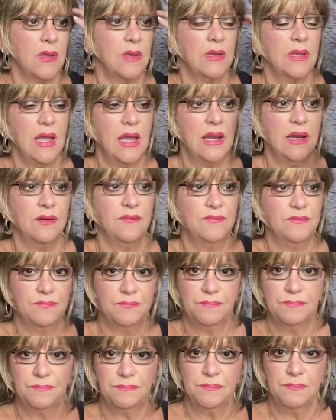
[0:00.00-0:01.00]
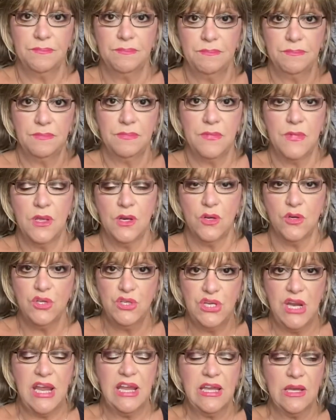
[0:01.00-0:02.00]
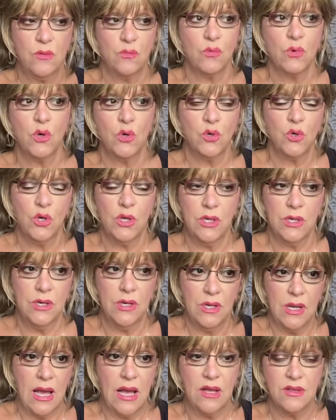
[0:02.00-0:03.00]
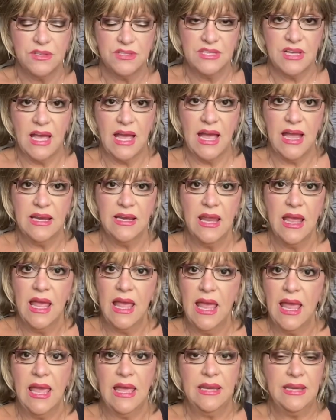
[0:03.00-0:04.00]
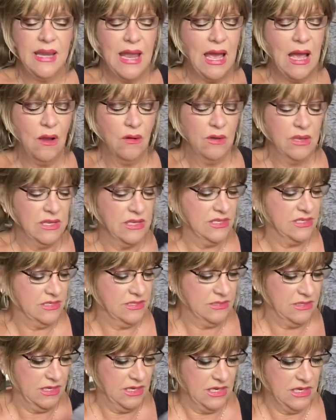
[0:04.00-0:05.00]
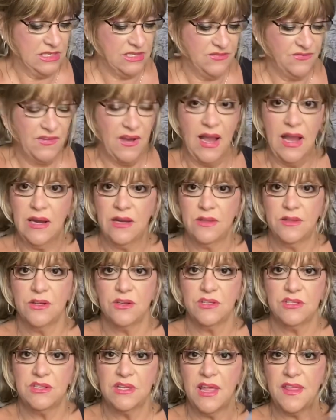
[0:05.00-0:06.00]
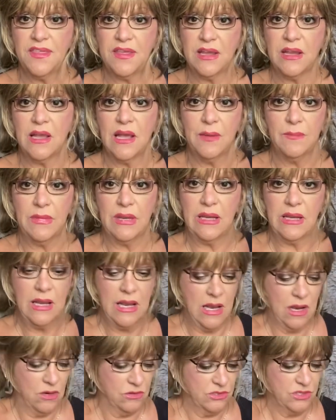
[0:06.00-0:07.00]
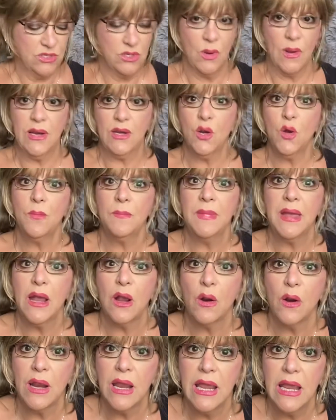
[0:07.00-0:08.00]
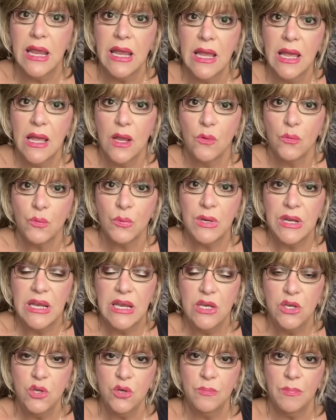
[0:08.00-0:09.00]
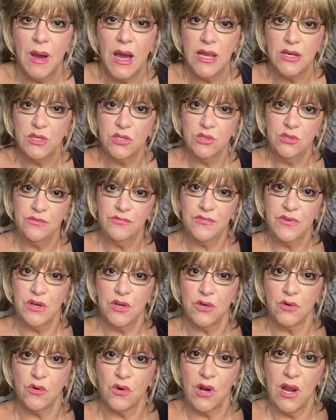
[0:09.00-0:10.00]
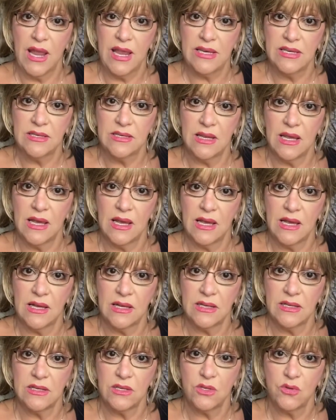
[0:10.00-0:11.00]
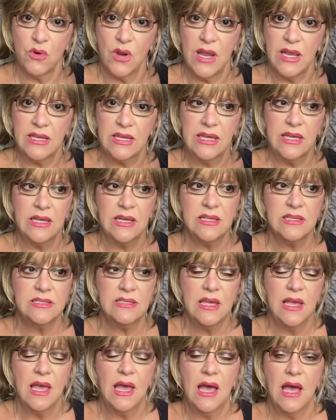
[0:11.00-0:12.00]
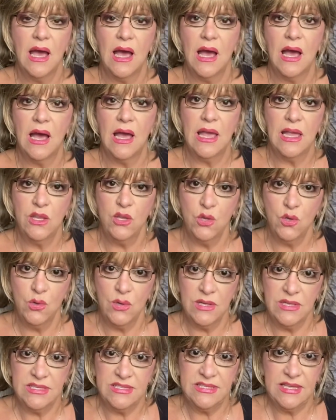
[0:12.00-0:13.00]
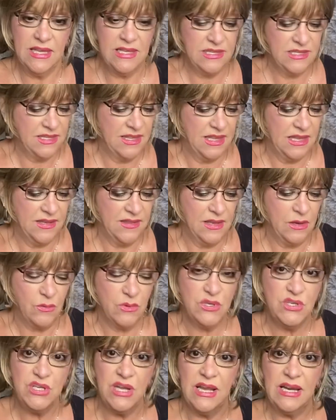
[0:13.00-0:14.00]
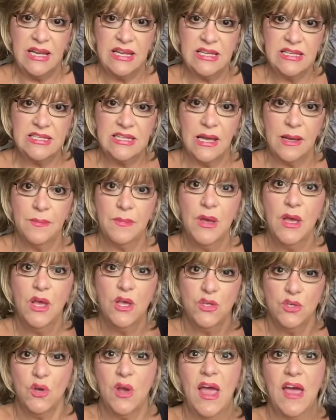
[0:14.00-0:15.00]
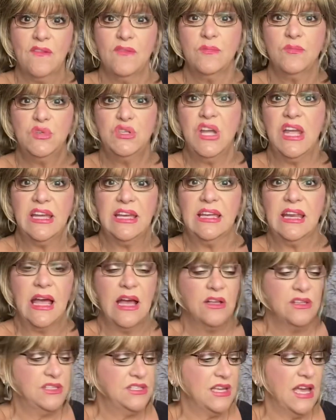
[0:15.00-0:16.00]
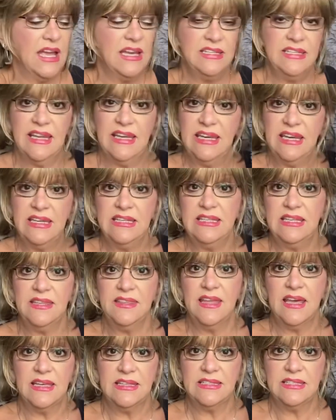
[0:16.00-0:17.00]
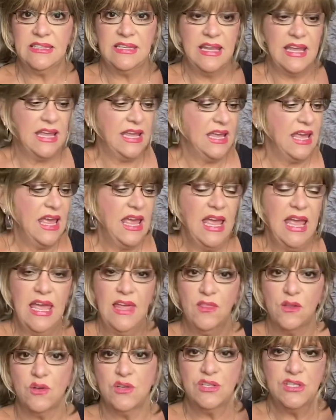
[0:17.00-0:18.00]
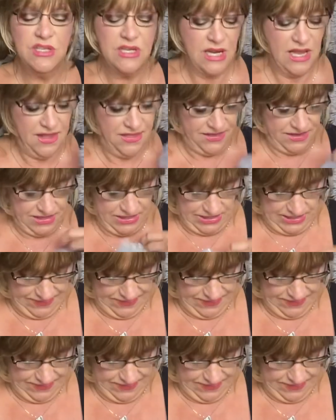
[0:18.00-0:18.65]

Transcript: kind of you know, shake it real good outside, and now it's it's fine. There's nothing coming out. So I know Mary Reed, you bought two for your grand uh, grandkids, uh, and you had said that it was shedding some. So have them shake it outside. Denny did that today, and there's nothing.